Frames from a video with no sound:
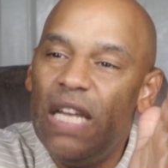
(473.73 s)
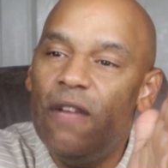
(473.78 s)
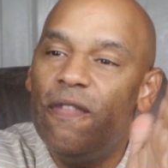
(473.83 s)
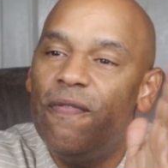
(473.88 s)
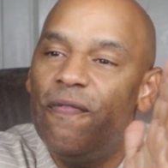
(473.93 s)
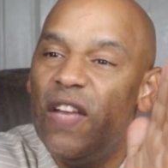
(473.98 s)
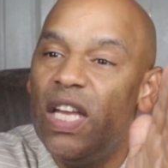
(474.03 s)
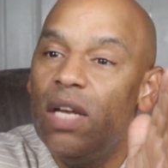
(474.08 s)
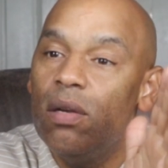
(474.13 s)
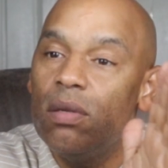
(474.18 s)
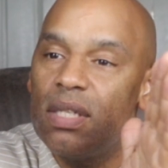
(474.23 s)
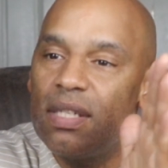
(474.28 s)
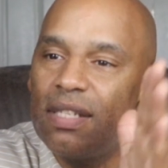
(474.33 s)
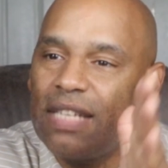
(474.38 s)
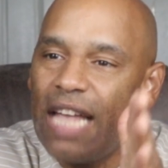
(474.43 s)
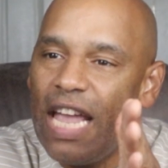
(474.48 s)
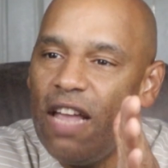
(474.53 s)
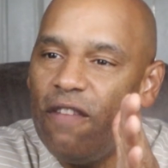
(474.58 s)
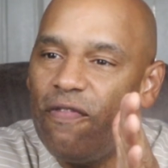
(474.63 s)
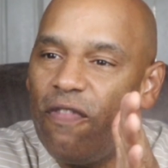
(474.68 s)
feel
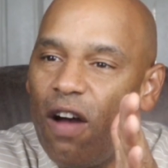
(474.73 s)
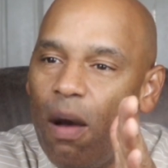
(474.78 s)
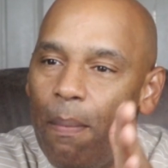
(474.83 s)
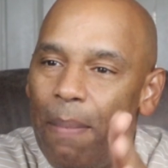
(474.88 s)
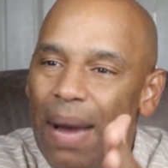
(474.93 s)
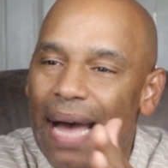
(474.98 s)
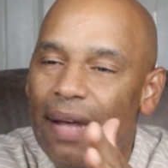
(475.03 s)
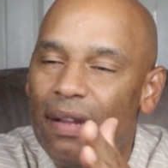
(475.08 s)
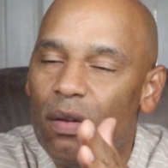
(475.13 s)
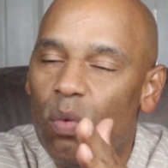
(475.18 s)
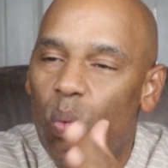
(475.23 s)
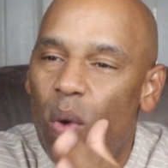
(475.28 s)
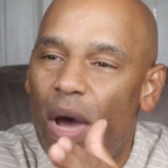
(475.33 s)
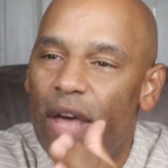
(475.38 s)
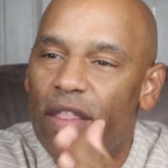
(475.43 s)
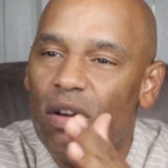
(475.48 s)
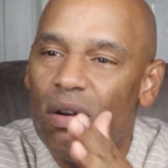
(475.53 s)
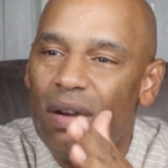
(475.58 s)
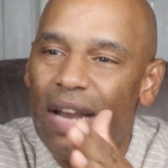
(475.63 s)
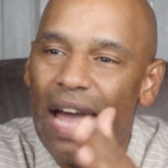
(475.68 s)
safe about
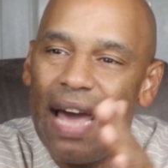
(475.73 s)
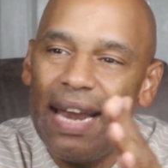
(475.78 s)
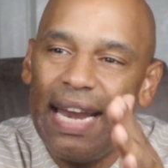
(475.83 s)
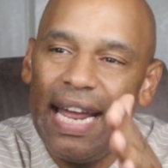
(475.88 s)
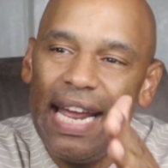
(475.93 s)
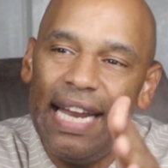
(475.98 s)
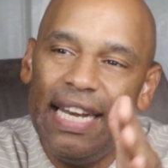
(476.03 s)
whether or not